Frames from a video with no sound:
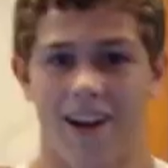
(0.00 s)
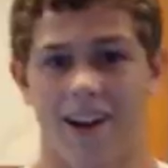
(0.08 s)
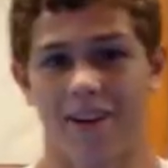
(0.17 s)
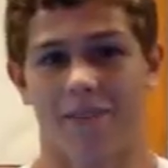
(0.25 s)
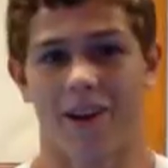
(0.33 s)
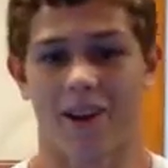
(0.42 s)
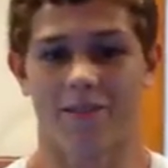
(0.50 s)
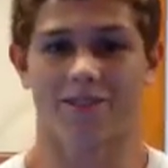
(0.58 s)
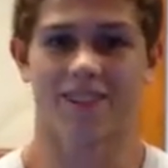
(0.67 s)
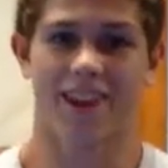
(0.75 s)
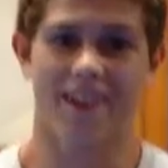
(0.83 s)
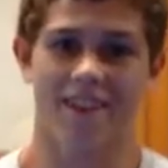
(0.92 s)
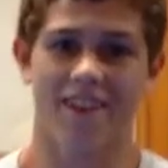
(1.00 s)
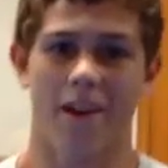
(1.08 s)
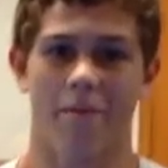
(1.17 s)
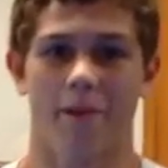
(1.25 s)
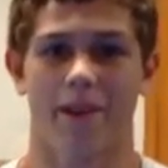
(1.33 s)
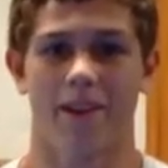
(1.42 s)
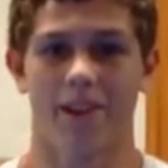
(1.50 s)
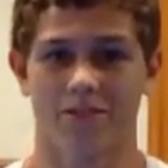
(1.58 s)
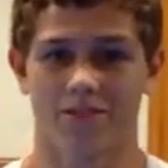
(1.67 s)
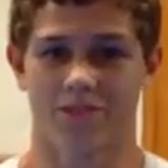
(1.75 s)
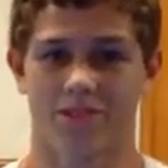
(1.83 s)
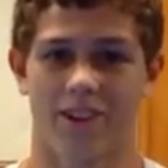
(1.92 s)
Hi, my name is Tanner and I've been in
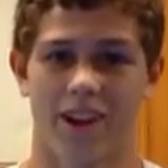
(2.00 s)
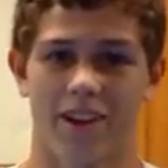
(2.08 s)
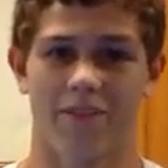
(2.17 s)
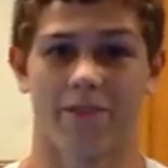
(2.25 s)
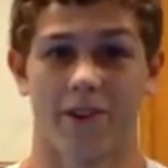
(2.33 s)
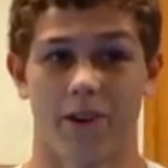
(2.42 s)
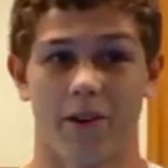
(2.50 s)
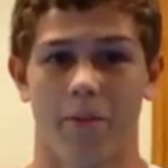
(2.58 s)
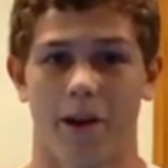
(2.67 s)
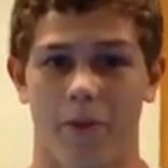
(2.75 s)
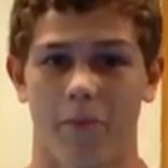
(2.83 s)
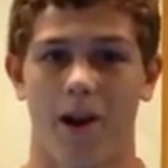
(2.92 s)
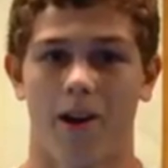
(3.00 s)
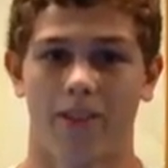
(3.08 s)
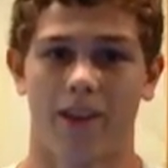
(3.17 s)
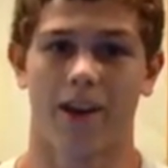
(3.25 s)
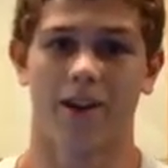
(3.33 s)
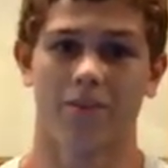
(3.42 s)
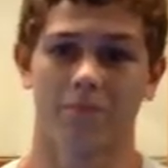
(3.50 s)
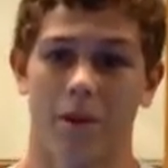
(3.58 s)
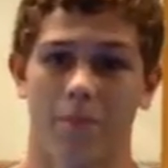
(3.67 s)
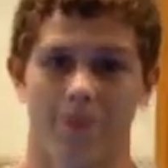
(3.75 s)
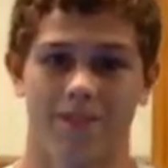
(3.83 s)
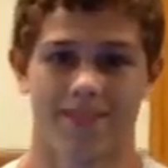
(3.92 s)
Angels Karate for about a while now,
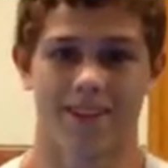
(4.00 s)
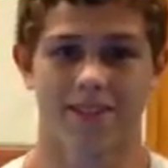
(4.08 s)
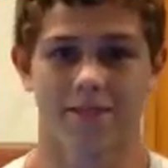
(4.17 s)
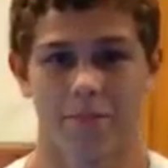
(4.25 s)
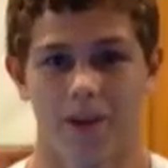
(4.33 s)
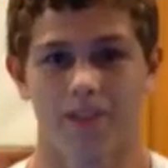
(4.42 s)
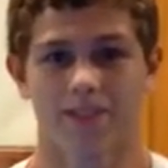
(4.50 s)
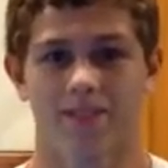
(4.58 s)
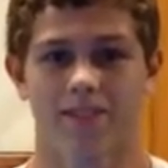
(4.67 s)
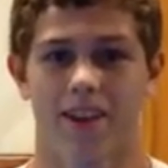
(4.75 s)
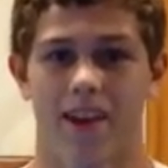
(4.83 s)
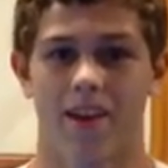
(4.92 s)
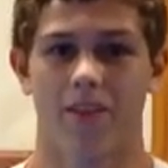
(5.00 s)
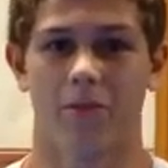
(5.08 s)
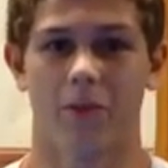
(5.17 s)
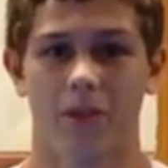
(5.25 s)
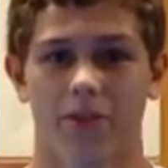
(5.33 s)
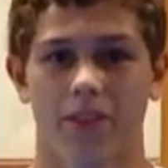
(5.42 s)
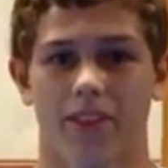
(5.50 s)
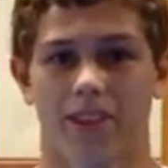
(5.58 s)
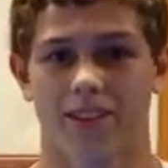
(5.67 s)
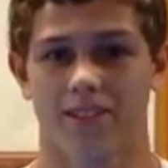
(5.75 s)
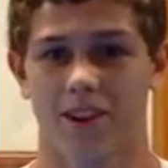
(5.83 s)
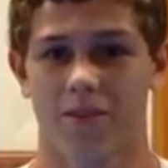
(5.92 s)
maybe six months, and the one thing that
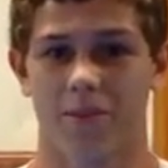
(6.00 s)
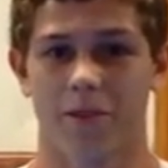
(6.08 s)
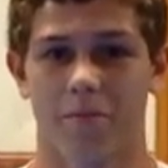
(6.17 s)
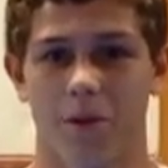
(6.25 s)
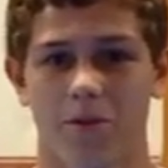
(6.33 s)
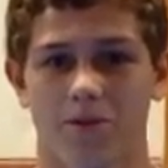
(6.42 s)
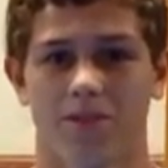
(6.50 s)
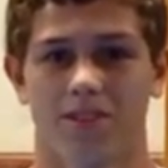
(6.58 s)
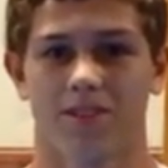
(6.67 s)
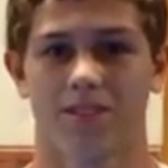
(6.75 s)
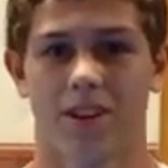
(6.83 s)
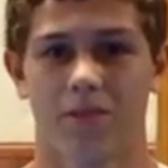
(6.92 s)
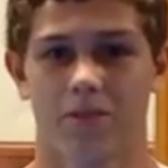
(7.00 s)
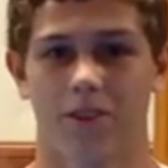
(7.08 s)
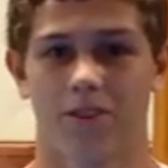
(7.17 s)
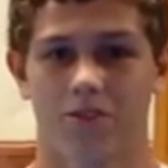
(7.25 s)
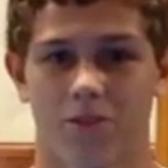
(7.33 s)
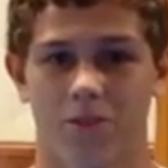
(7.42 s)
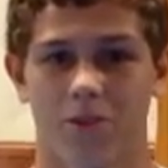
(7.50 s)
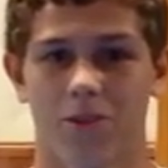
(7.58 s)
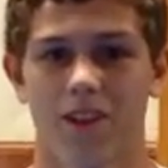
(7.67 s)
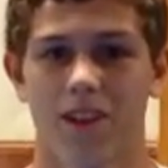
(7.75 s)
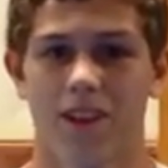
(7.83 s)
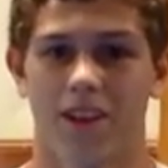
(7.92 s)
has taught me the most is self-control.
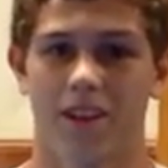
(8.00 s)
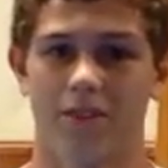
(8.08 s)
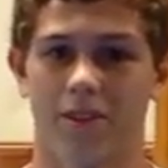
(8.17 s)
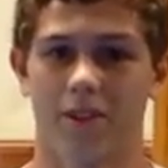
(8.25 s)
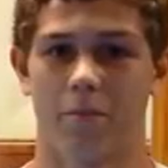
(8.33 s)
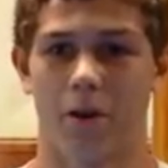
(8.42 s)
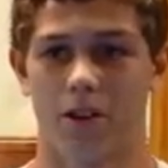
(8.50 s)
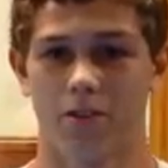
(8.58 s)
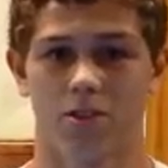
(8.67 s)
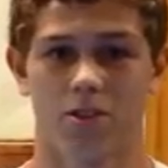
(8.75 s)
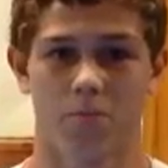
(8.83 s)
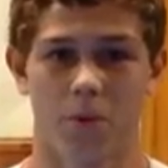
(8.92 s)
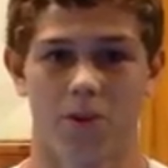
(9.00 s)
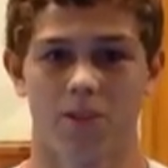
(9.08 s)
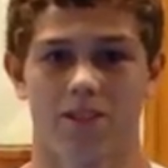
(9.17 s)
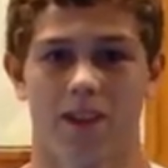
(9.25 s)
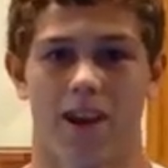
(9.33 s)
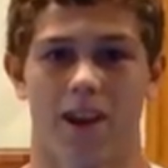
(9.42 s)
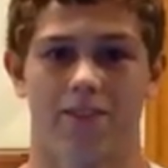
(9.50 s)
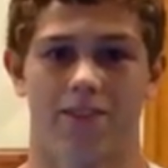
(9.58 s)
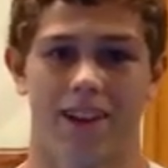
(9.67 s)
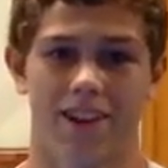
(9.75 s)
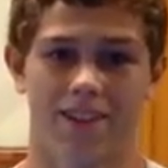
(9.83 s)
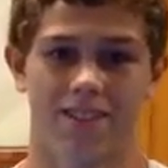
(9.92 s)
Even in other sports, I have
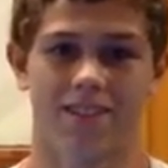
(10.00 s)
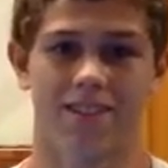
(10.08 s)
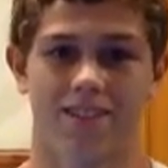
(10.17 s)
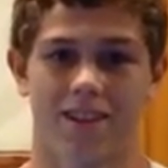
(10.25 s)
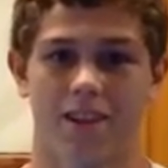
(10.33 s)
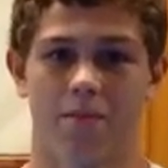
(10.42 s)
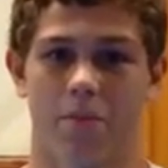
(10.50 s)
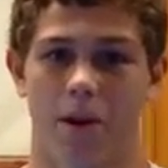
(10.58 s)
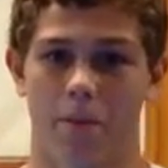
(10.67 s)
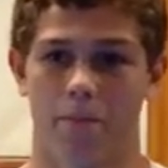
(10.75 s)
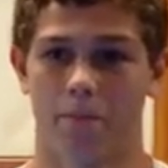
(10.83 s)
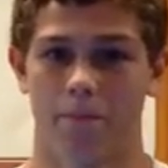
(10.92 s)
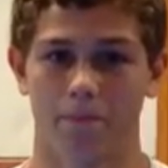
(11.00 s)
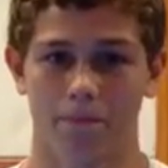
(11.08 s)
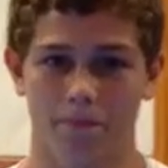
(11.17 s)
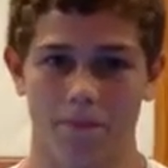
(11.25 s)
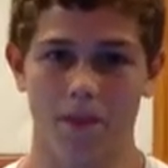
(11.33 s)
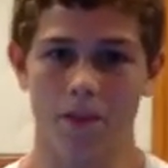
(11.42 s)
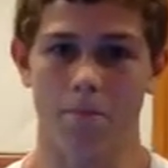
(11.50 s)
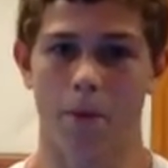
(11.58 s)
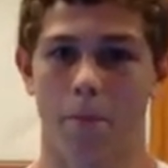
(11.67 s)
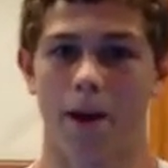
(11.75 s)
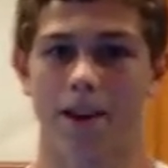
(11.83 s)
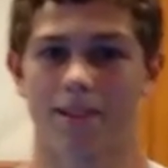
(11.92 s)
tendencies to keep my,
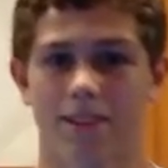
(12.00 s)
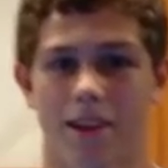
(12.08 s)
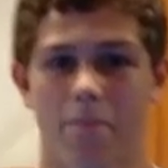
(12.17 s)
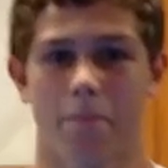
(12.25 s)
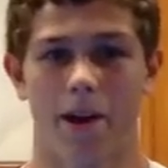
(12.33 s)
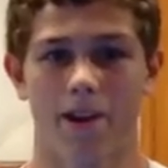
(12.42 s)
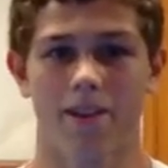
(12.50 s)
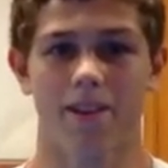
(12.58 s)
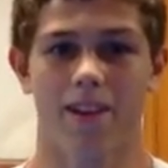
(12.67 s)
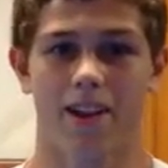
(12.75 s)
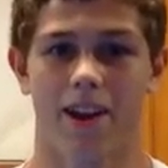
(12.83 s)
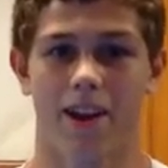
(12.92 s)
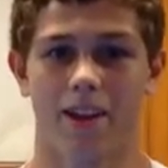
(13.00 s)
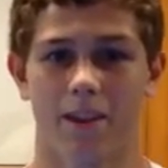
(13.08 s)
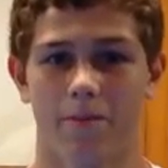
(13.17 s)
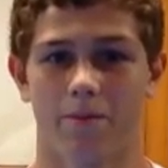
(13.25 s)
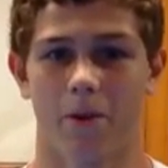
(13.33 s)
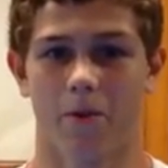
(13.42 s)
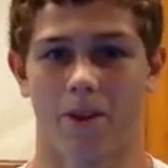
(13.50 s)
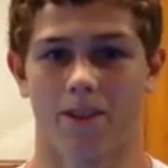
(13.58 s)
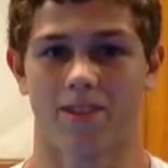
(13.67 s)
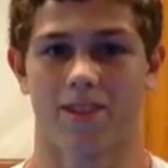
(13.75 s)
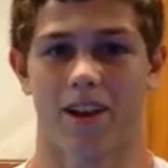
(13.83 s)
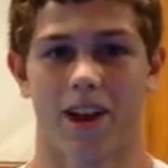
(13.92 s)
my mindset better and I keep
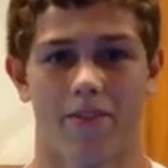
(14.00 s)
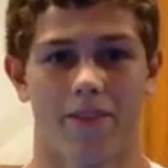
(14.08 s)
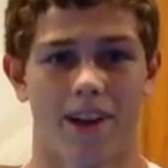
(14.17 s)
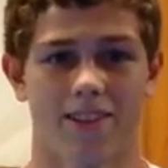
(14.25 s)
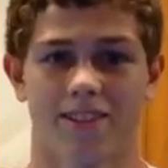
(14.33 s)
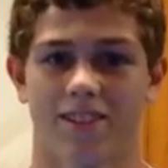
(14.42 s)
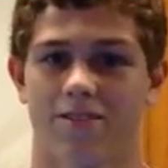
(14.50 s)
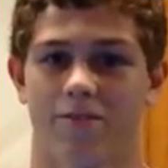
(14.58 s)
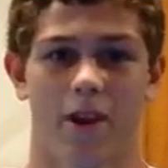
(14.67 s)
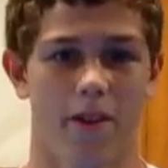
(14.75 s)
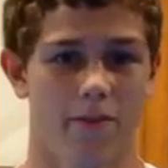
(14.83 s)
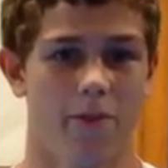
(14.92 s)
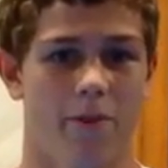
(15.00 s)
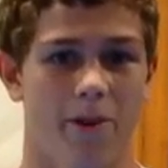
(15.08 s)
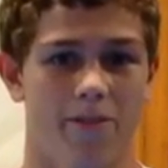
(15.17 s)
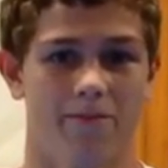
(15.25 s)
focused, and I advise this for everyone.